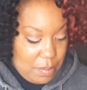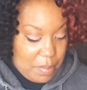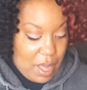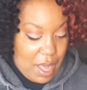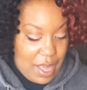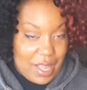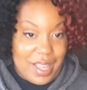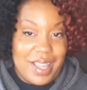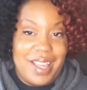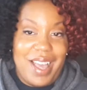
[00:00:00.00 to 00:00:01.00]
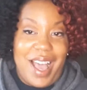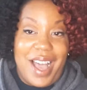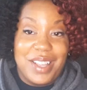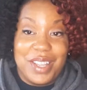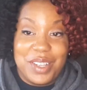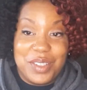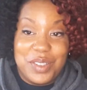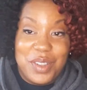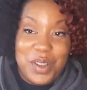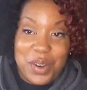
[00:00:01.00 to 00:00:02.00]
by
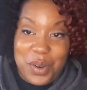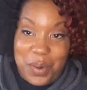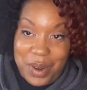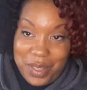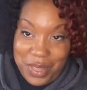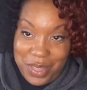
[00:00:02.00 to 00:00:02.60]
Alex North.